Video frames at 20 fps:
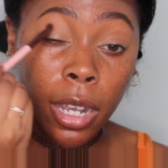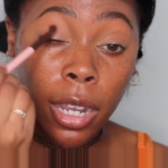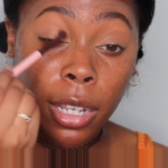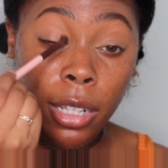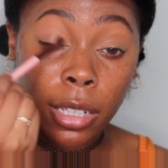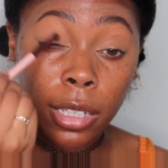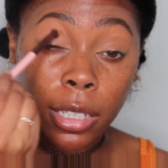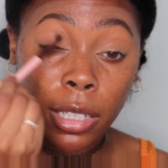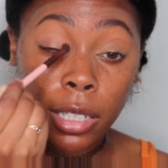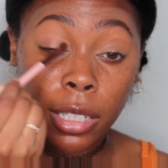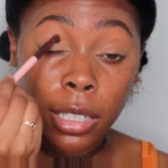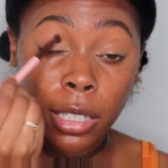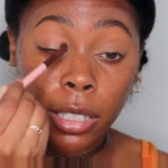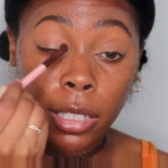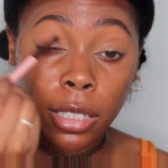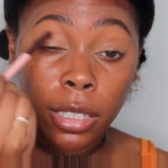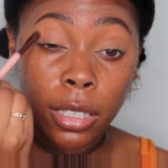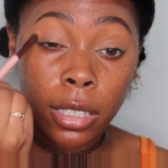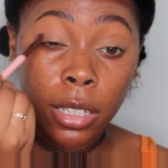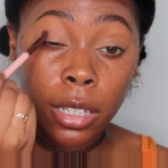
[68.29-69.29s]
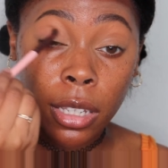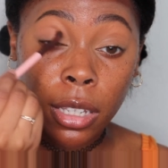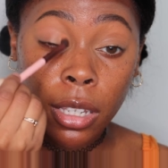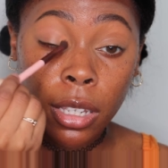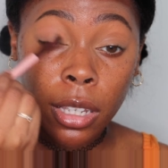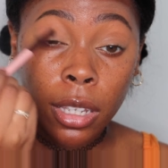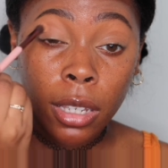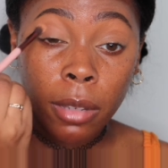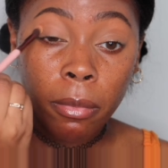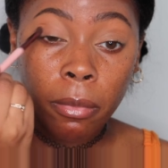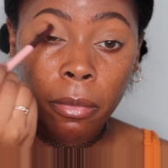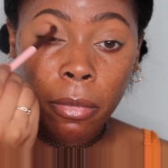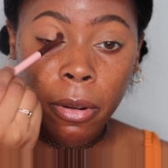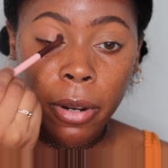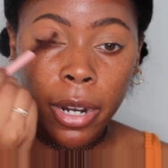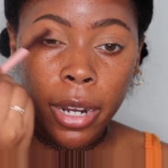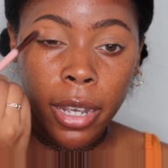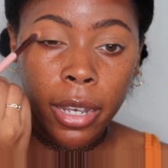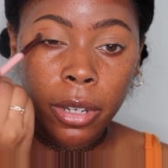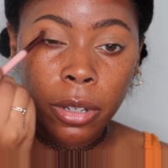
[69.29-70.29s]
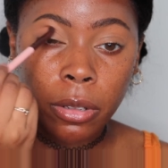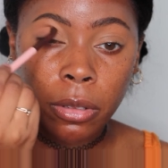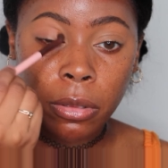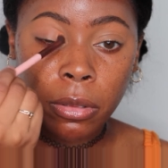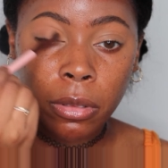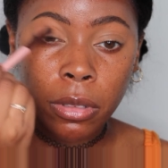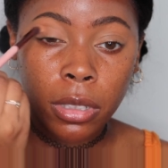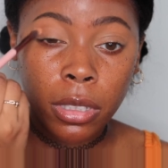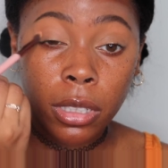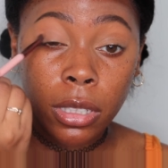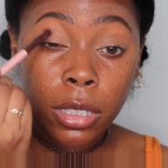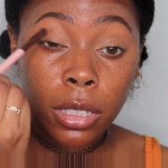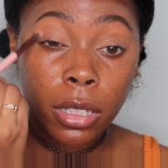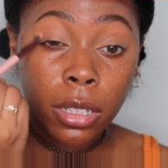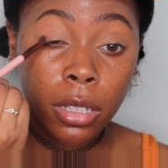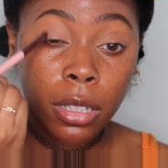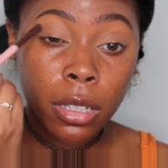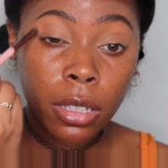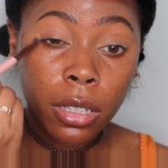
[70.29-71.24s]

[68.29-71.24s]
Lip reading: eyelids, brows,